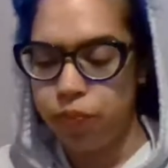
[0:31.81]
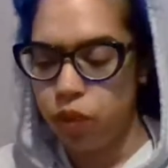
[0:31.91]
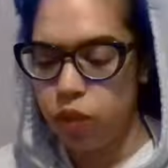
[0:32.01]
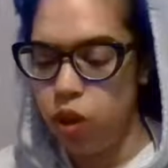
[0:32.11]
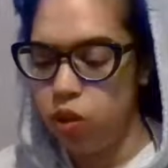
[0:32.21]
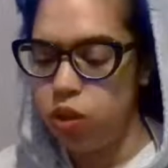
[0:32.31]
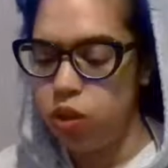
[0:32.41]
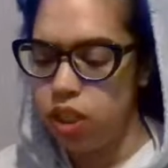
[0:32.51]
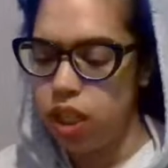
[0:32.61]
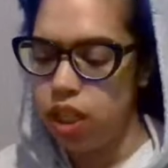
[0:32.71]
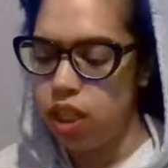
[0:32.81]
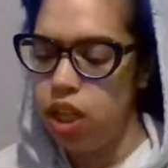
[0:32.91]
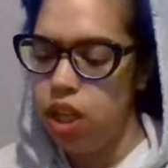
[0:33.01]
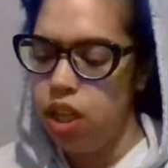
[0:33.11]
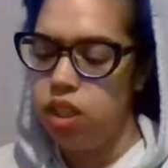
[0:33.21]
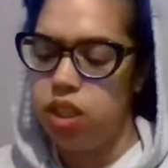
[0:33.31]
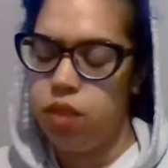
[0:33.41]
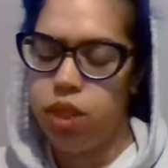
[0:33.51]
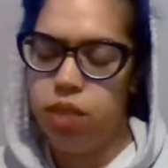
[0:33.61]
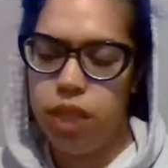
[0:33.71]
oracle deck to see
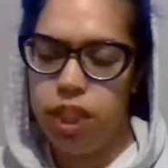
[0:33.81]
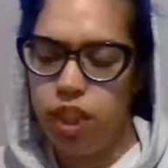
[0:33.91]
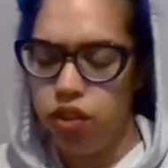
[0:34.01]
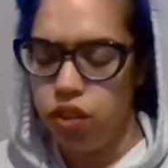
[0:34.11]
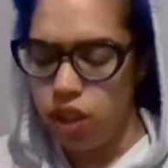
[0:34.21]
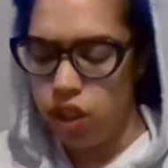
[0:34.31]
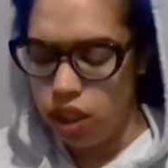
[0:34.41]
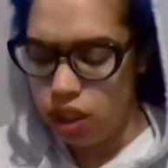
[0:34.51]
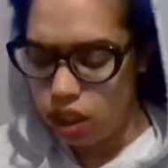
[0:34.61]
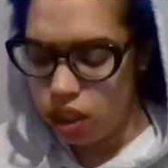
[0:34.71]
what the main energy is.